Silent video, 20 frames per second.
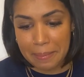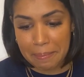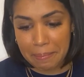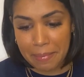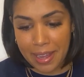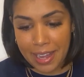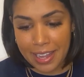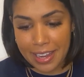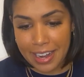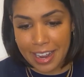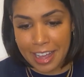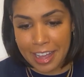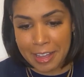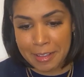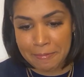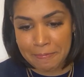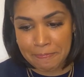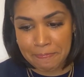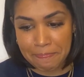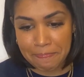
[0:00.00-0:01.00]
But
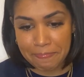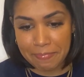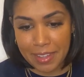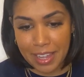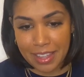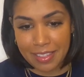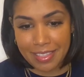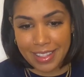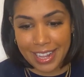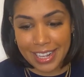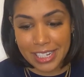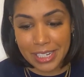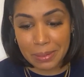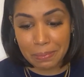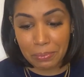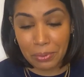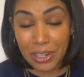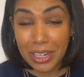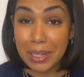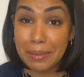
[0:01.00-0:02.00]
that's
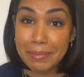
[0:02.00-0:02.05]
pretty